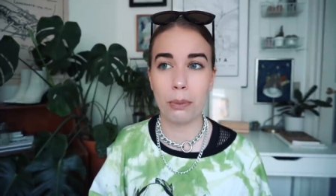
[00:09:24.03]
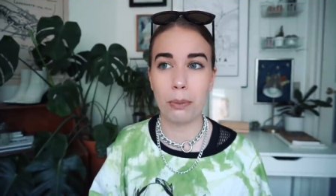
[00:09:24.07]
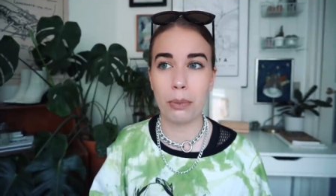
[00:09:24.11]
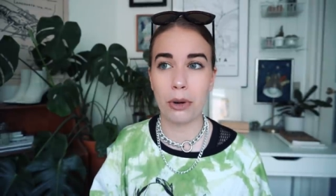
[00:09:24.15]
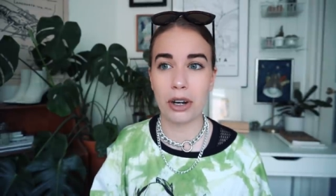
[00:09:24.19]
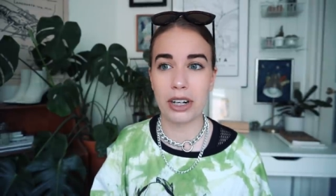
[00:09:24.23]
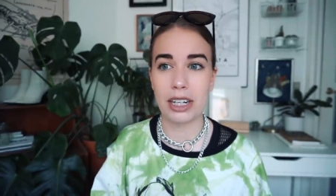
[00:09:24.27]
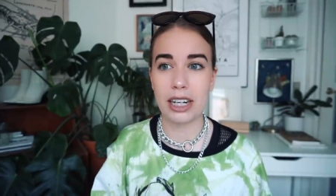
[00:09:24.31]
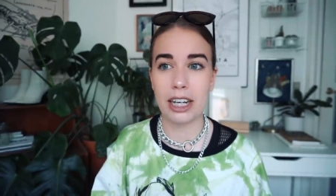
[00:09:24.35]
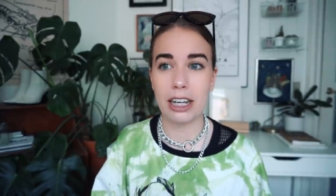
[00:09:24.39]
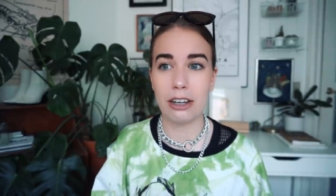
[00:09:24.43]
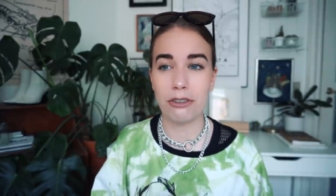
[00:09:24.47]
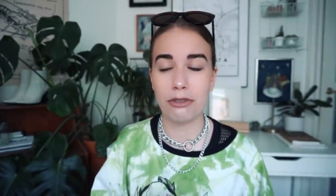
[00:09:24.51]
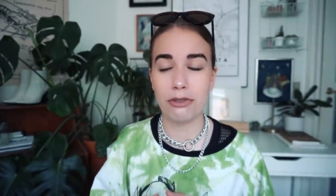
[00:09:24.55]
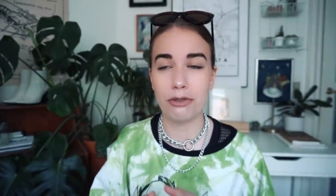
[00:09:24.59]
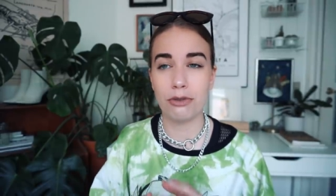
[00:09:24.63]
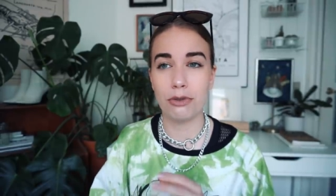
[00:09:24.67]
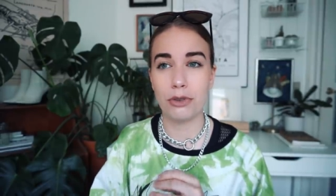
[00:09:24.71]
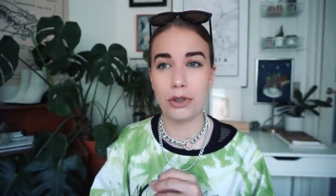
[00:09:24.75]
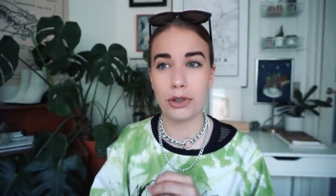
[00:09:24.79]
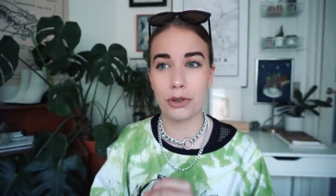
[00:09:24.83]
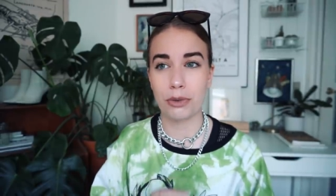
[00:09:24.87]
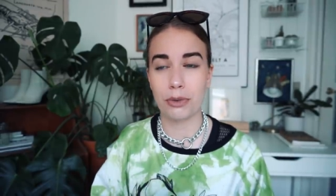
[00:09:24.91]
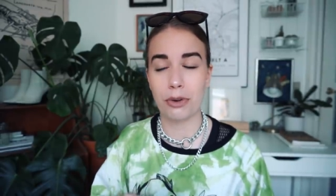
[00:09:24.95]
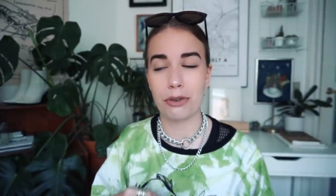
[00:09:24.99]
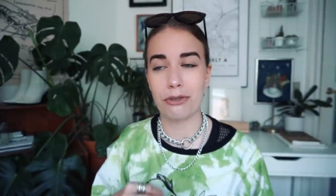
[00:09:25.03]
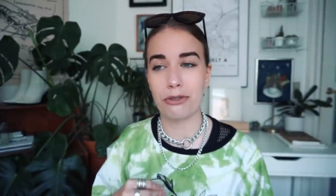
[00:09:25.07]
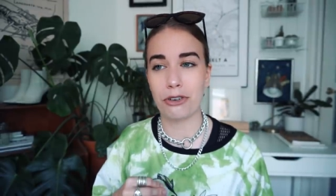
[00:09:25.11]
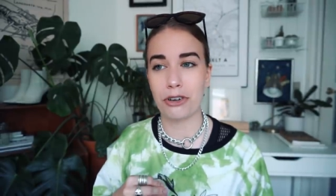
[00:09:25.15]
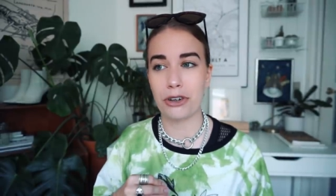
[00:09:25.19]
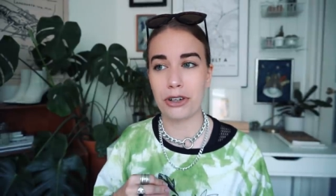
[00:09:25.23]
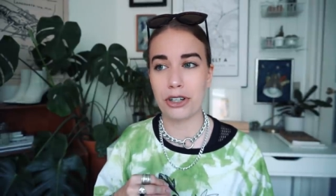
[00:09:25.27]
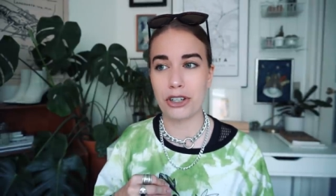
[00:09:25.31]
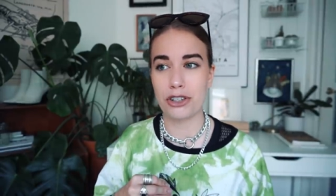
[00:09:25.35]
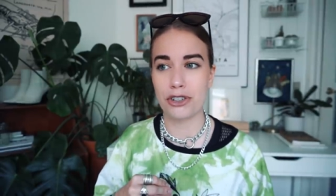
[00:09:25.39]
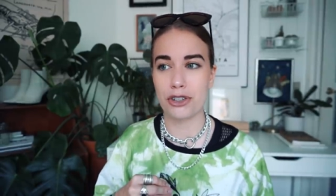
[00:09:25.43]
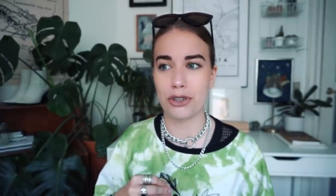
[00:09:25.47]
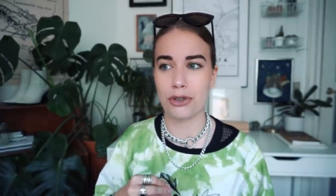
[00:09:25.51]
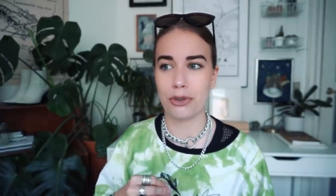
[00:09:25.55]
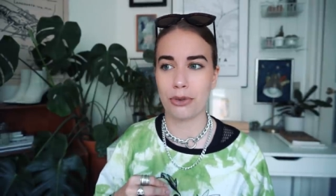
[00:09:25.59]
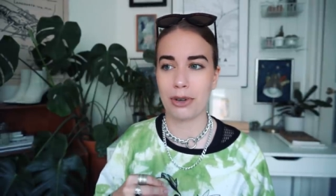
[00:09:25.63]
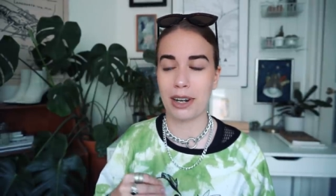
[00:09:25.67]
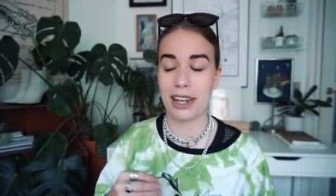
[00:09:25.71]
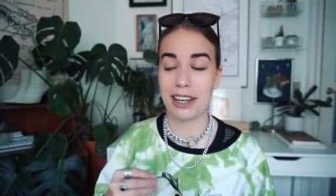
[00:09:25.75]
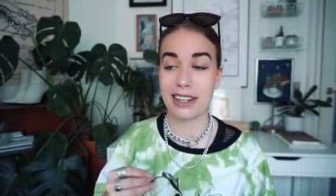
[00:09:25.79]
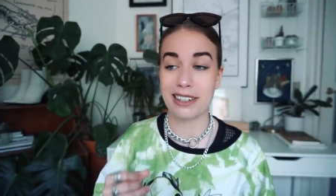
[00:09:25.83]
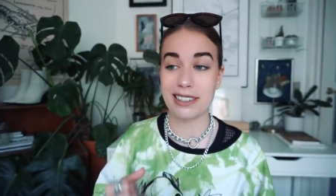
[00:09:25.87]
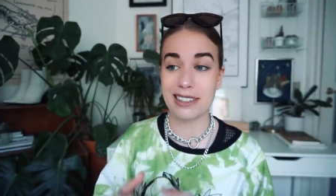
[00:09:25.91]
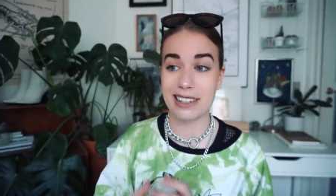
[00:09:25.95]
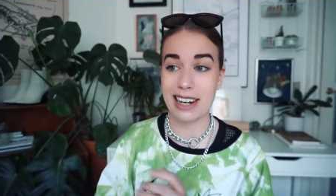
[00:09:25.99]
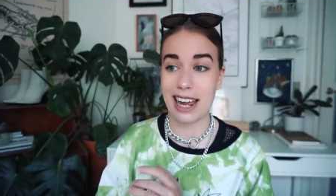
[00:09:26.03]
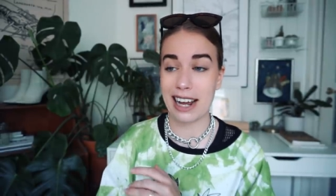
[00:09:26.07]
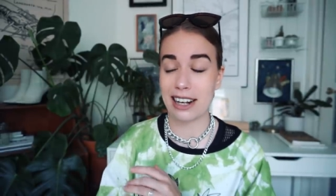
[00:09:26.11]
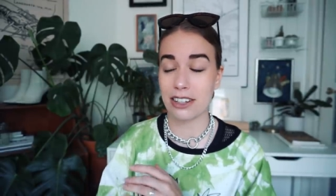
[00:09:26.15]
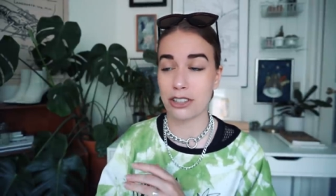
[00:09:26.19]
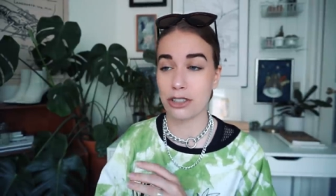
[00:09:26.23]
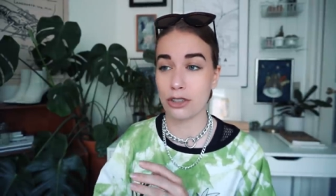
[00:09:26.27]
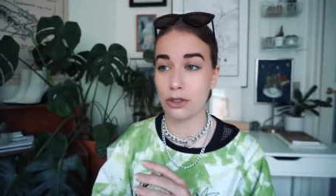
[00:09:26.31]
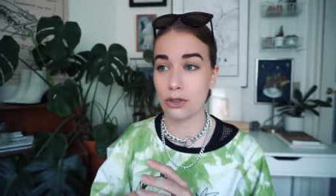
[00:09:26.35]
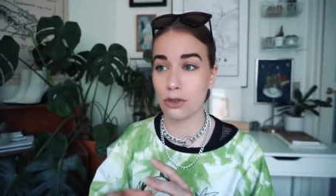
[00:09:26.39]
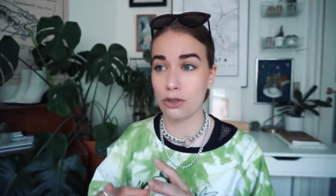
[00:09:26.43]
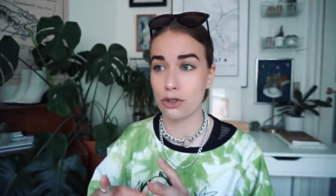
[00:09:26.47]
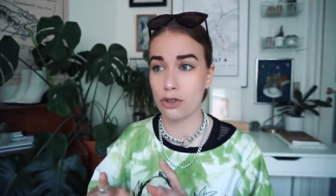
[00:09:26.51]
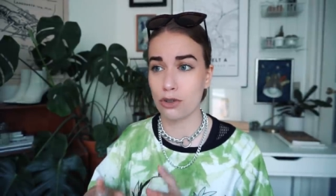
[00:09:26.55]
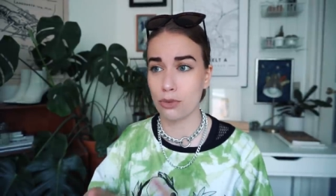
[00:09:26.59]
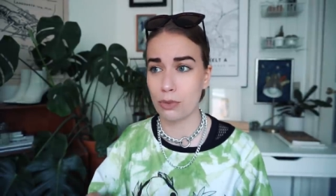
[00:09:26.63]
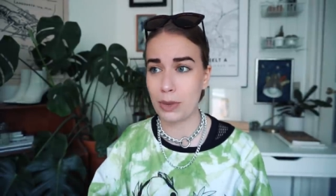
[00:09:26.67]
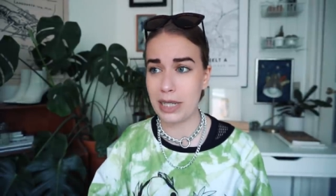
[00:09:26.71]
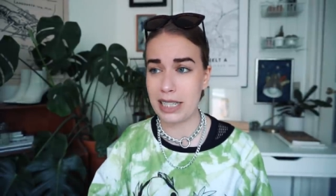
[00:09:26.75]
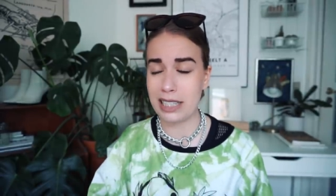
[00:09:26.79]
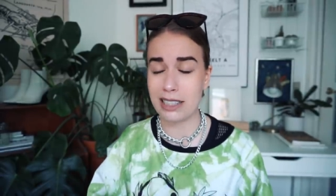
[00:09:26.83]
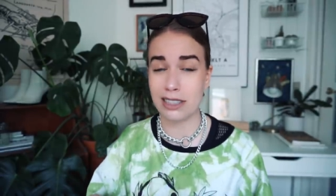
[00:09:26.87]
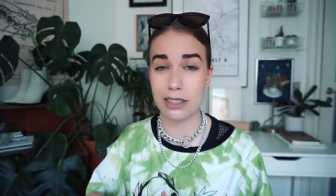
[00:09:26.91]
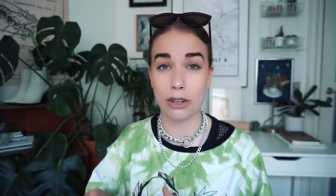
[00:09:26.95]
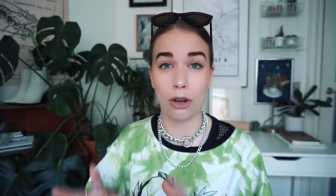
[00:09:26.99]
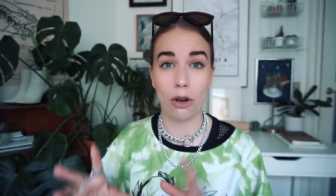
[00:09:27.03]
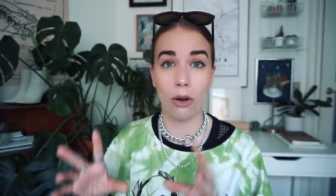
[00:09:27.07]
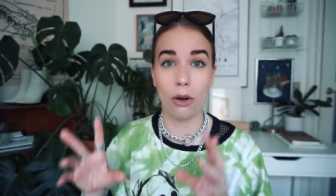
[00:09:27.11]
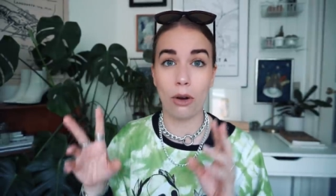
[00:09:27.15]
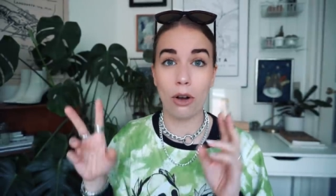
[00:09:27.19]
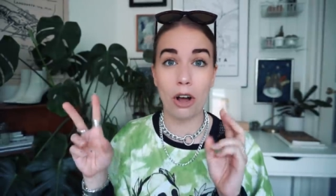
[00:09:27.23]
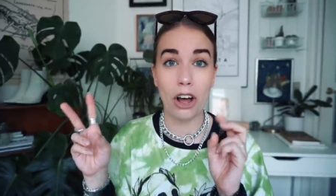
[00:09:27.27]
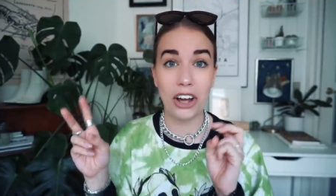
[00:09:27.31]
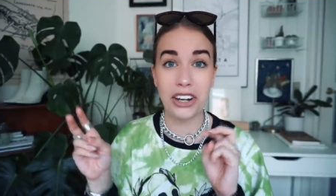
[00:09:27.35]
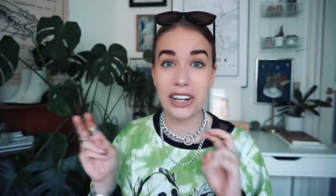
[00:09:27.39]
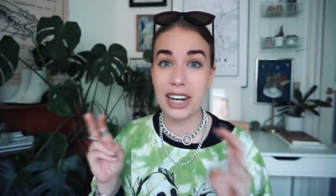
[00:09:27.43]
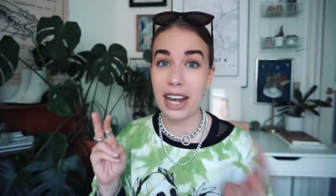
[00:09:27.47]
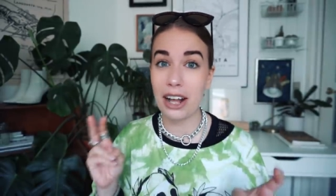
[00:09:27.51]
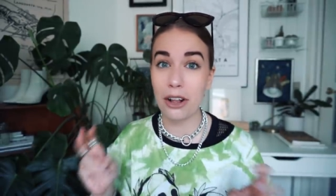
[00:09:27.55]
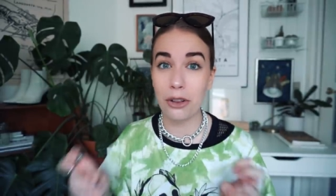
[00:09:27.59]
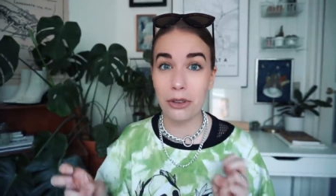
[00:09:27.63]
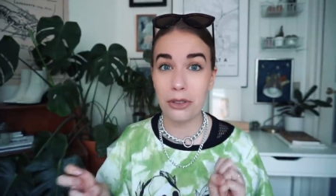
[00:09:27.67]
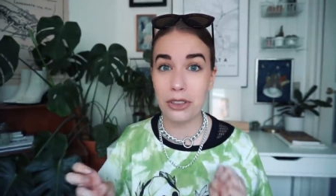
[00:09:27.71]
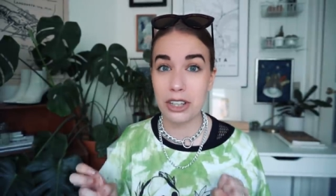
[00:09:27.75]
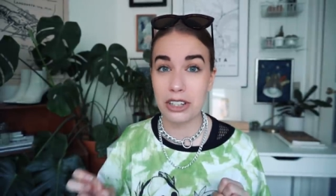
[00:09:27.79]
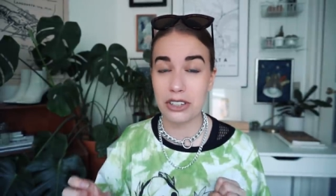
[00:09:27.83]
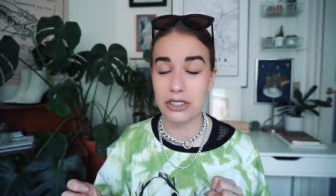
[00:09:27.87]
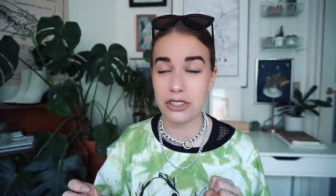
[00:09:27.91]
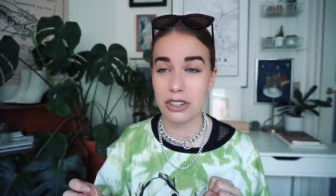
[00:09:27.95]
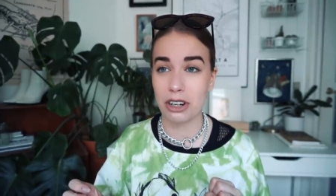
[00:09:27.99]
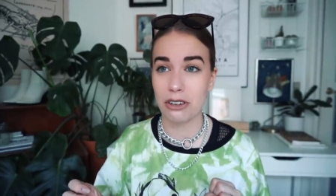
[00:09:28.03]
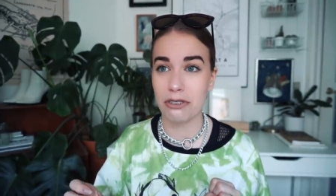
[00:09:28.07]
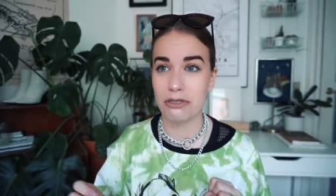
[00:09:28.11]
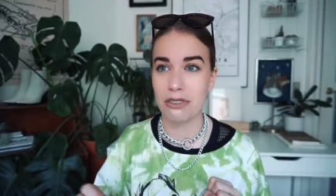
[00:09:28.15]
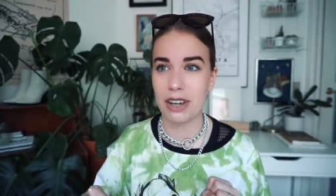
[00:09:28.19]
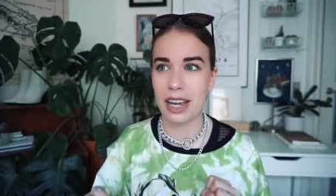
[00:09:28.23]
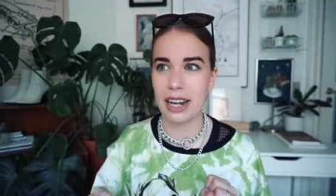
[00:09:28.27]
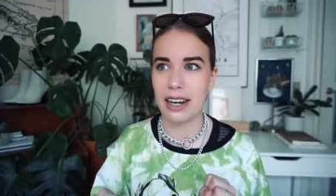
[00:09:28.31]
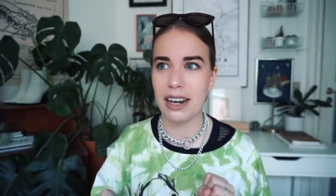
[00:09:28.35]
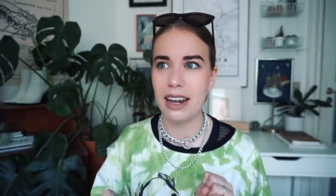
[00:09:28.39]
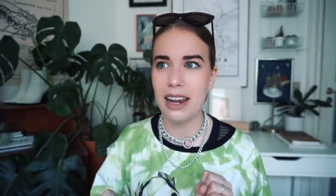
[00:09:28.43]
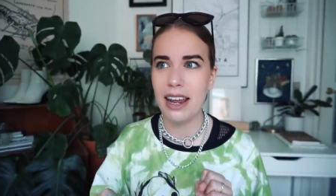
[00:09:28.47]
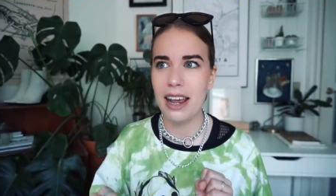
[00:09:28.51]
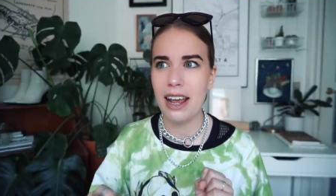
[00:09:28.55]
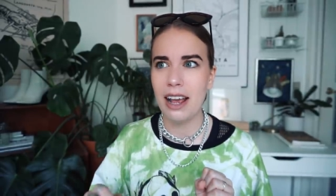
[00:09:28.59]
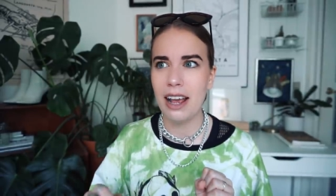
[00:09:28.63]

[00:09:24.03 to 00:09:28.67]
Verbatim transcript: But if you're referring to like snacks or sweets or unhealthy stuff and